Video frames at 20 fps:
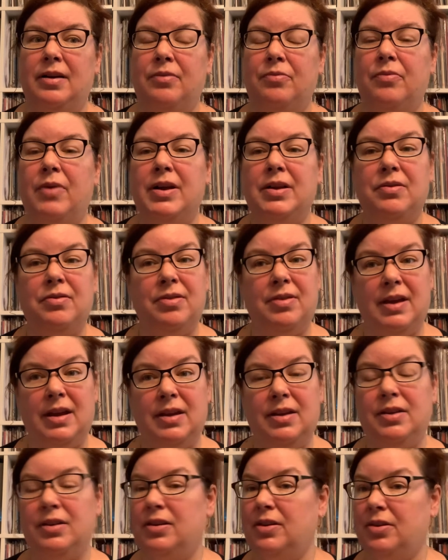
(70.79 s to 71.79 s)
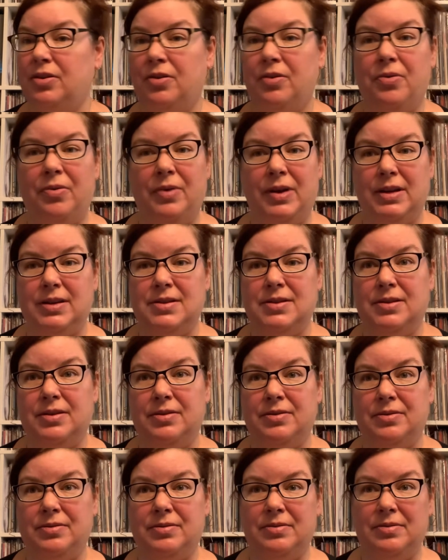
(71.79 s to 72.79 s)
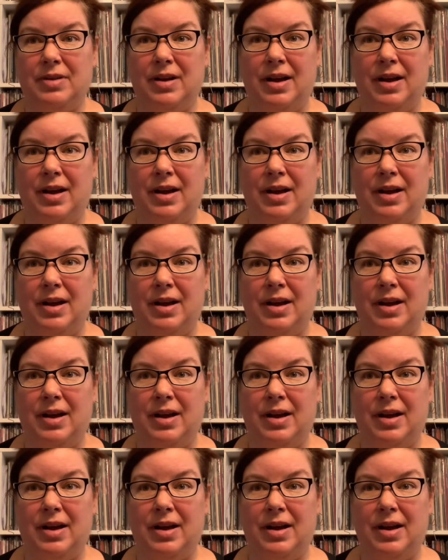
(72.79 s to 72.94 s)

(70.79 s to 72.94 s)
what you think you're going to